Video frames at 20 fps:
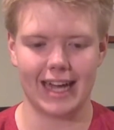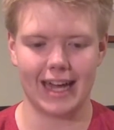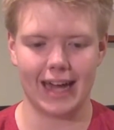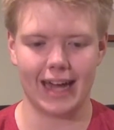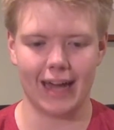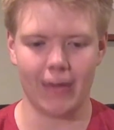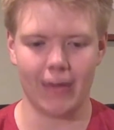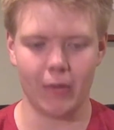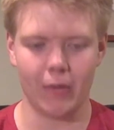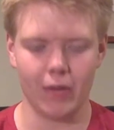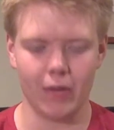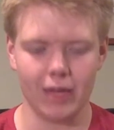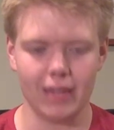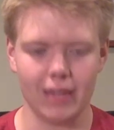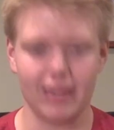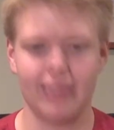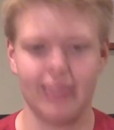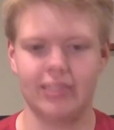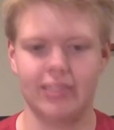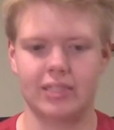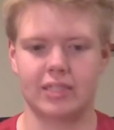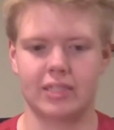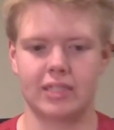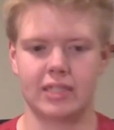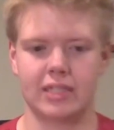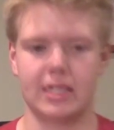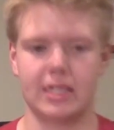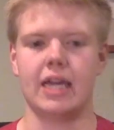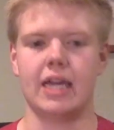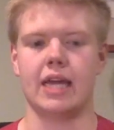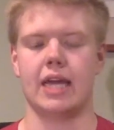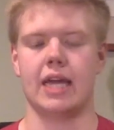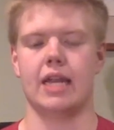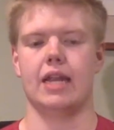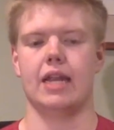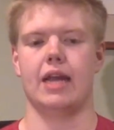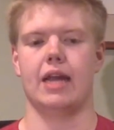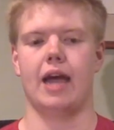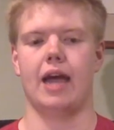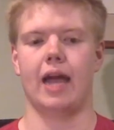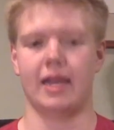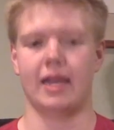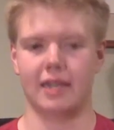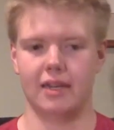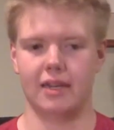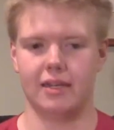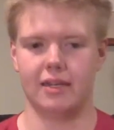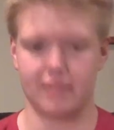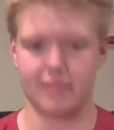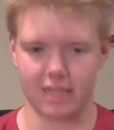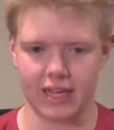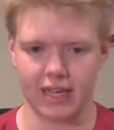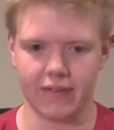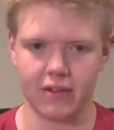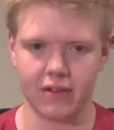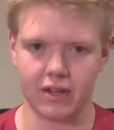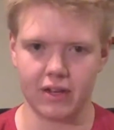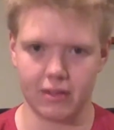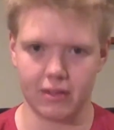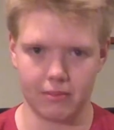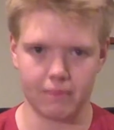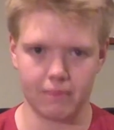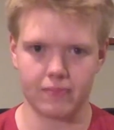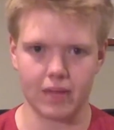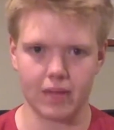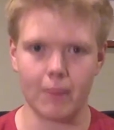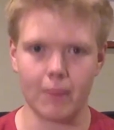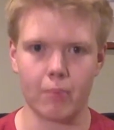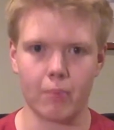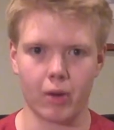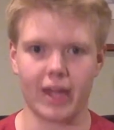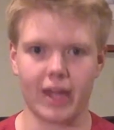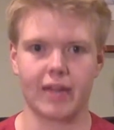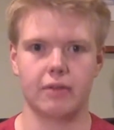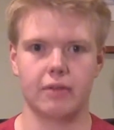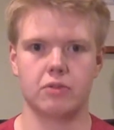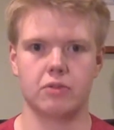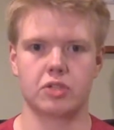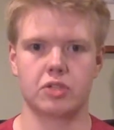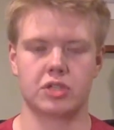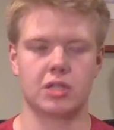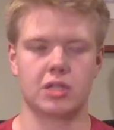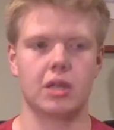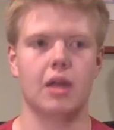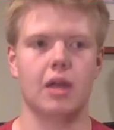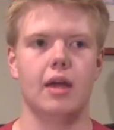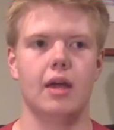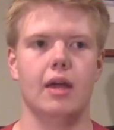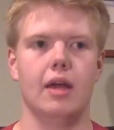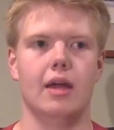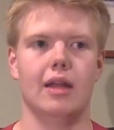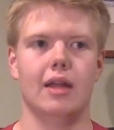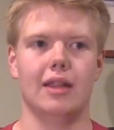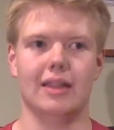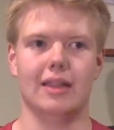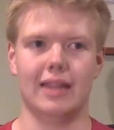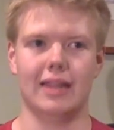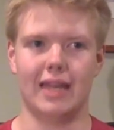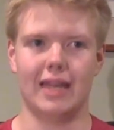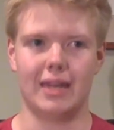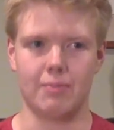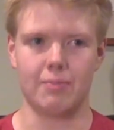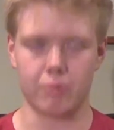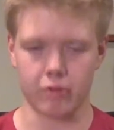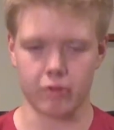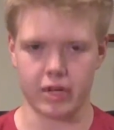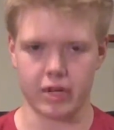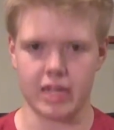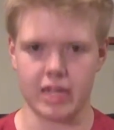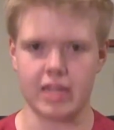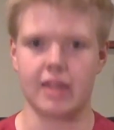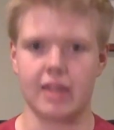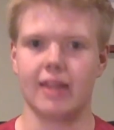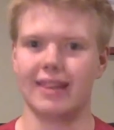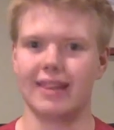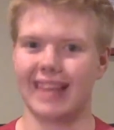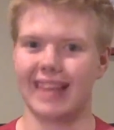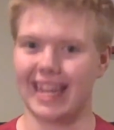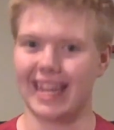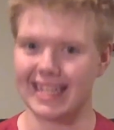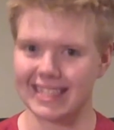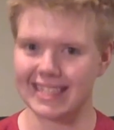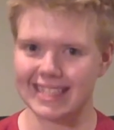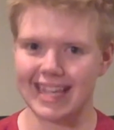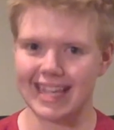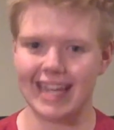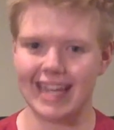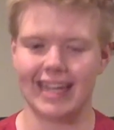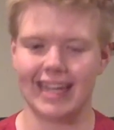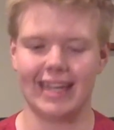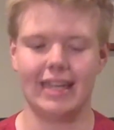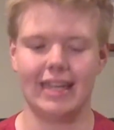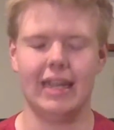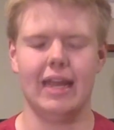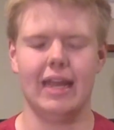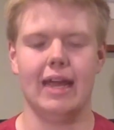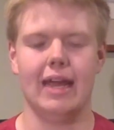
I realized seeing it, I needed to give it a break. Just let it breathe, let it set in,